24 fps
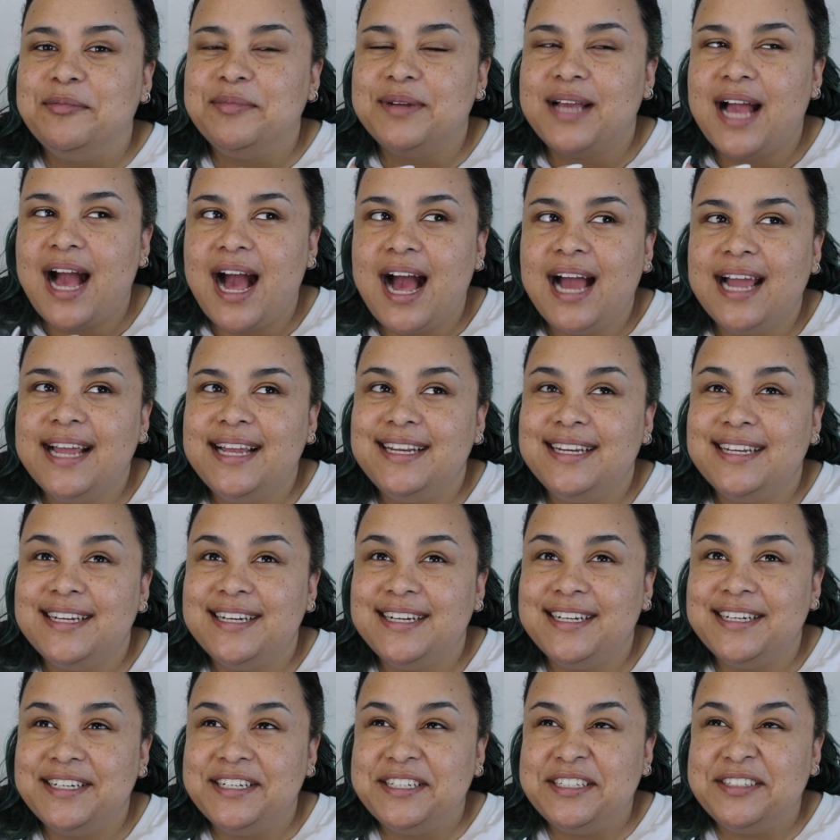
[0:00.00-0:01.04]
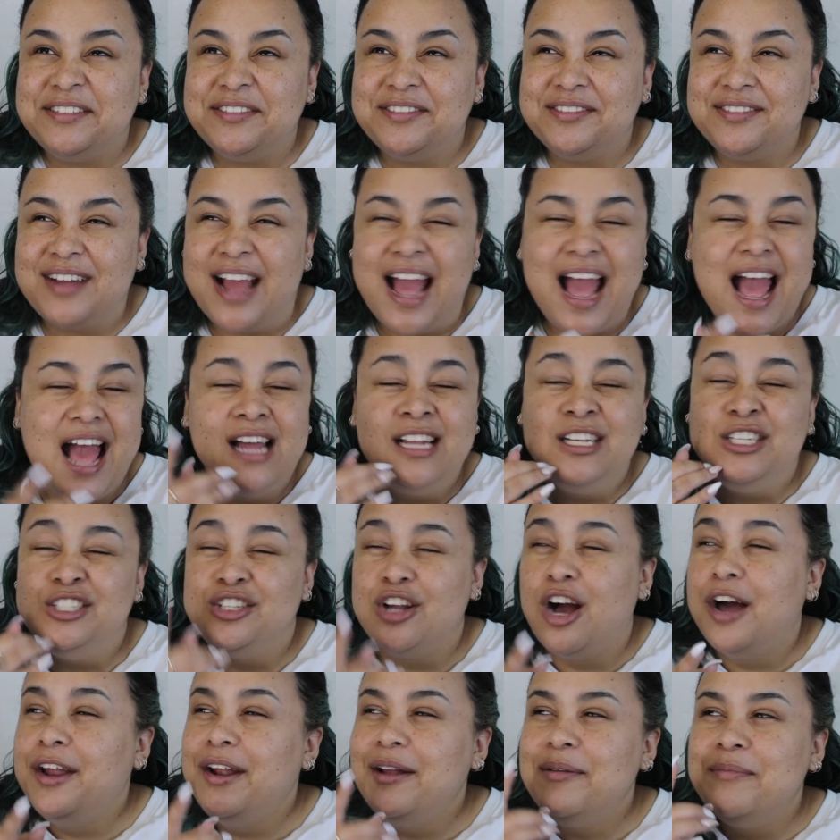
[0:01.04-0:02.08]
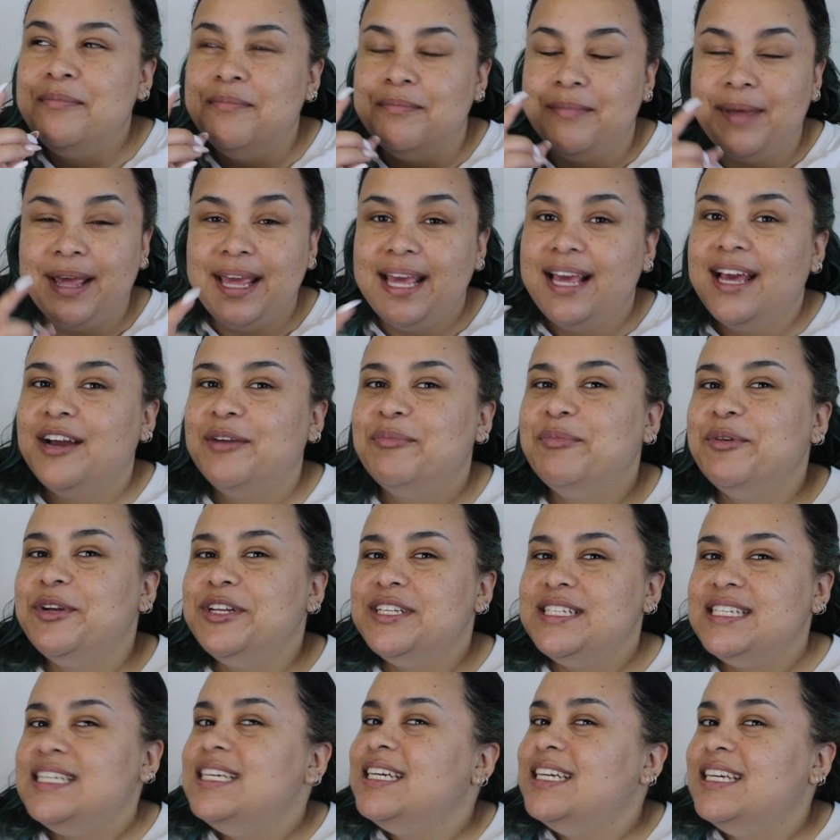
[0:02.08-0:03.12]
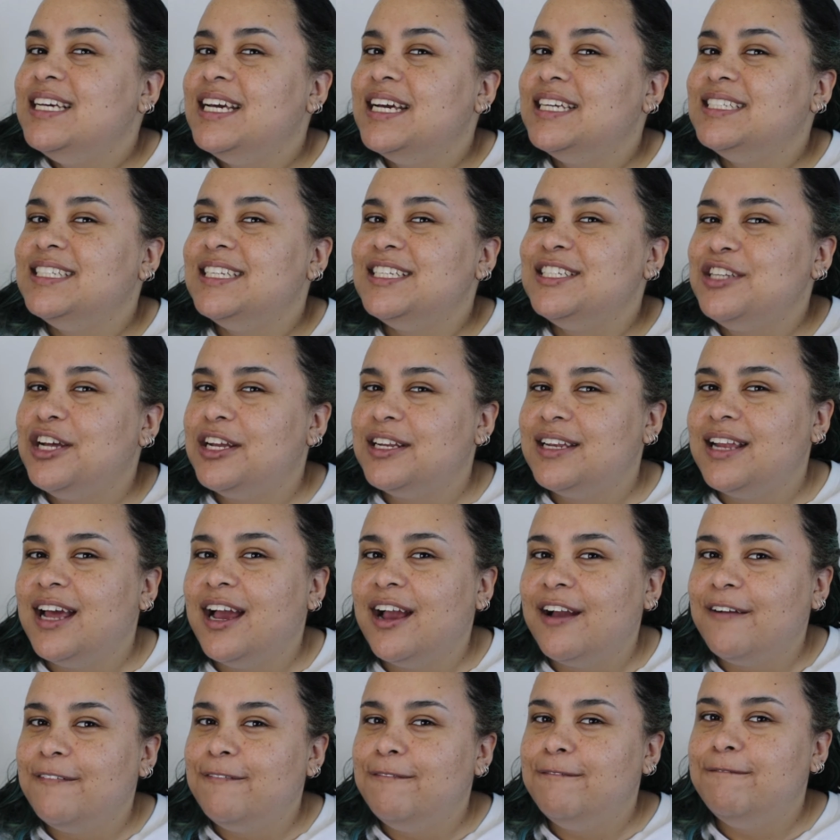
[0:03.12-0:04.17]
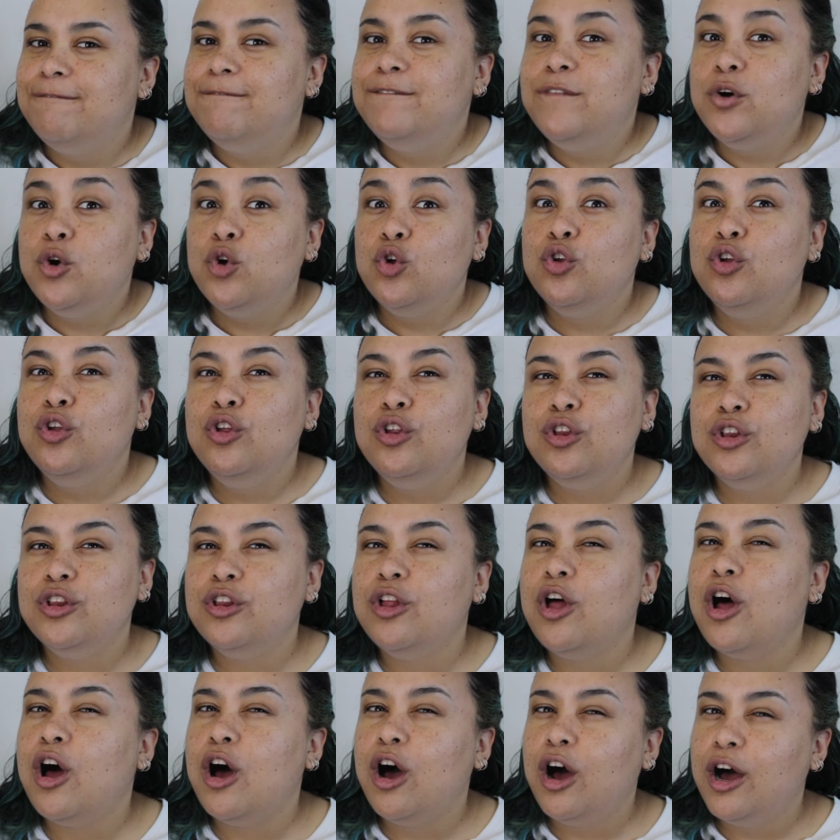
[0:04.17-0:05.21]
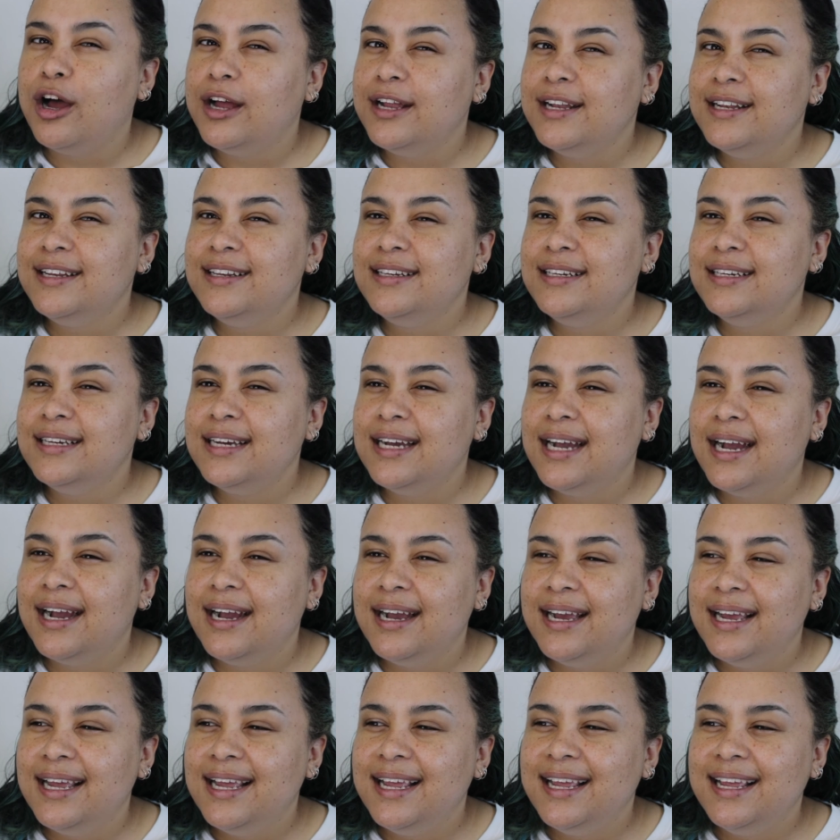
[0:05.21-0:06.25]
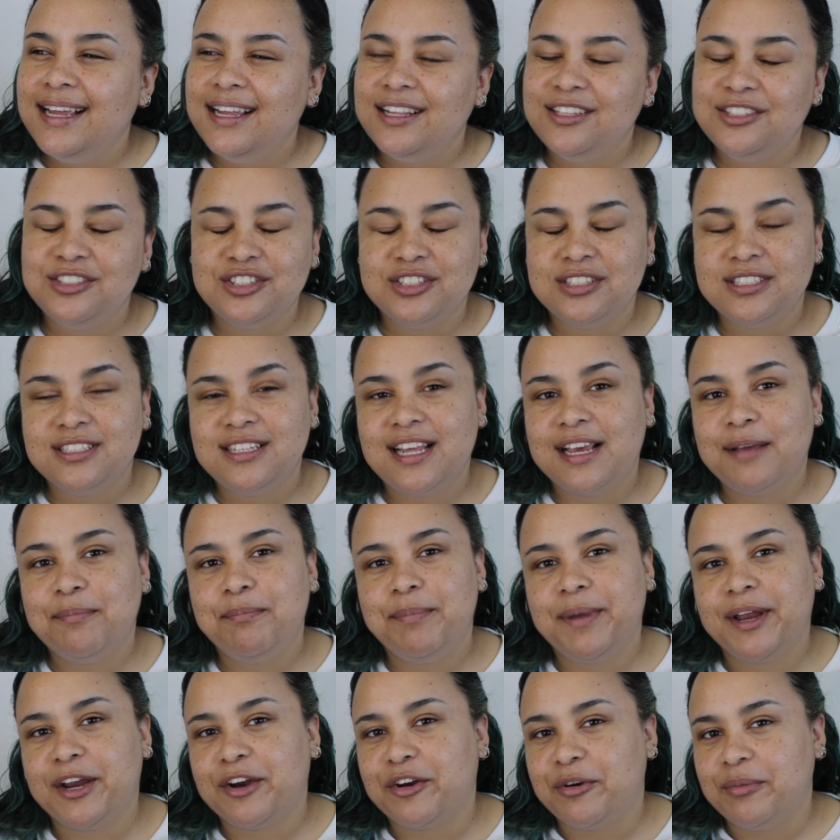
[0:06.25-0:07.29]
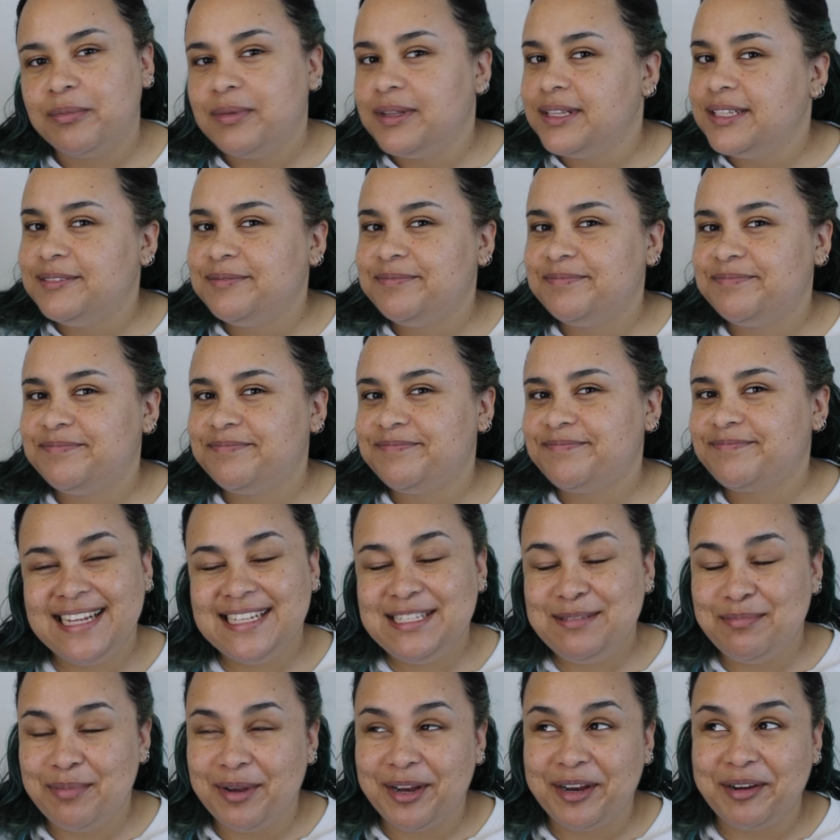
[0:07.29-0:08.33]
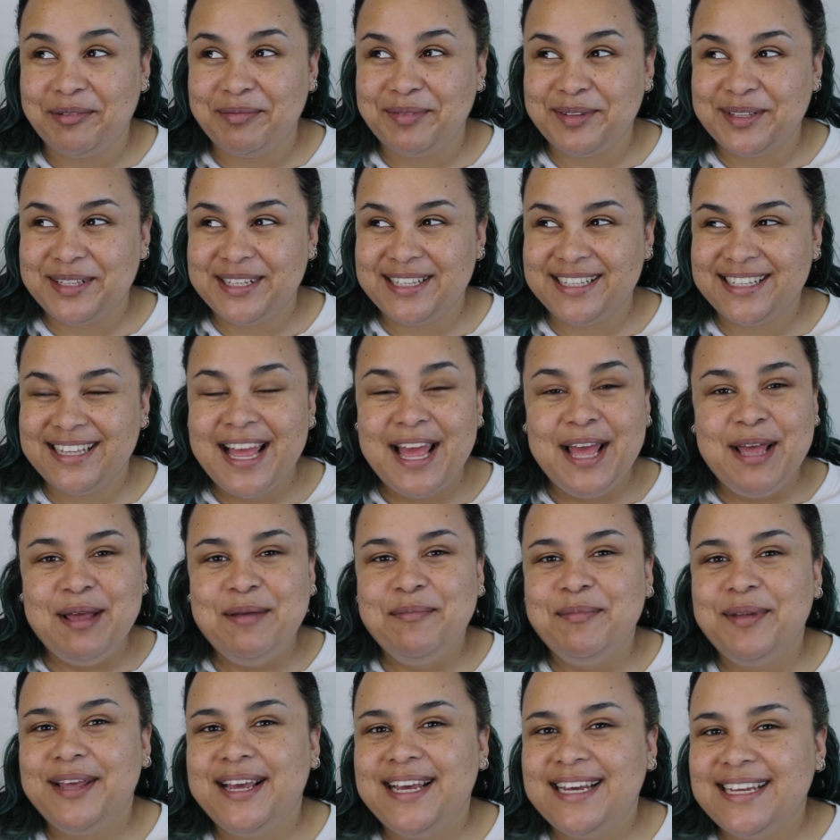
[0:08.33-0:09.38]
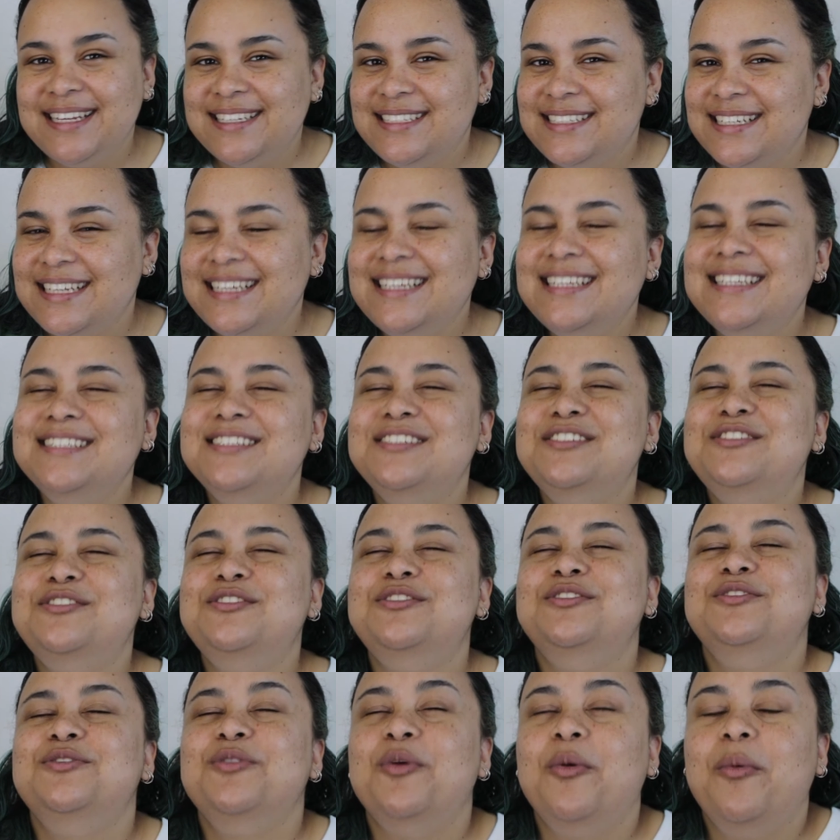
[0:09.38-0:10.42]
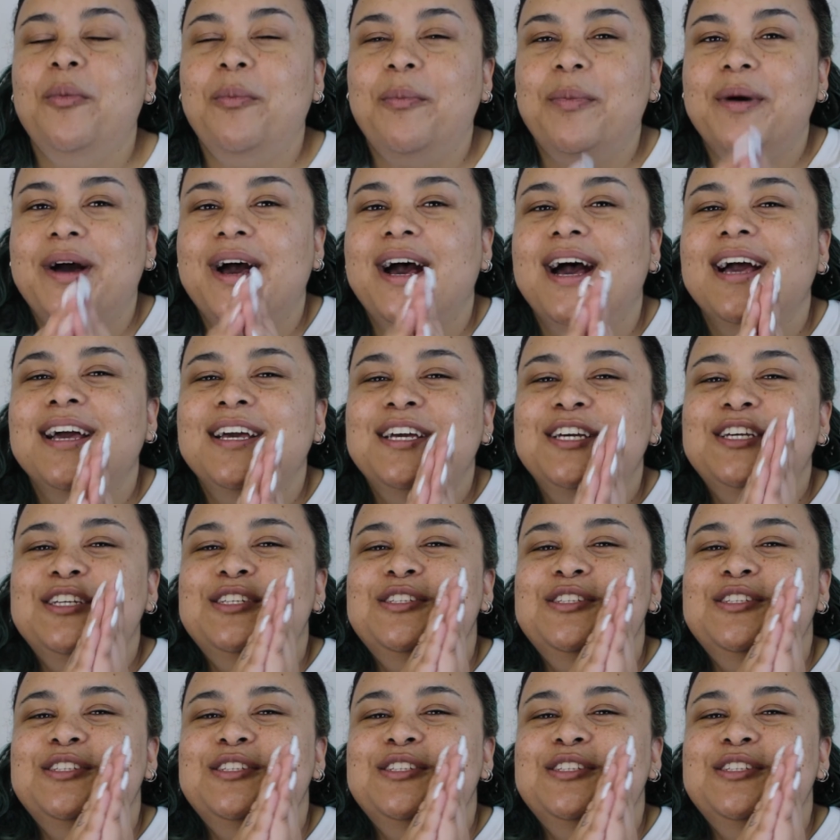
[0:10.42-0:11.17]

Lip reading: kind of, not a makeup routine because it's not like full on, it's just like bearable. It's bearable because it is super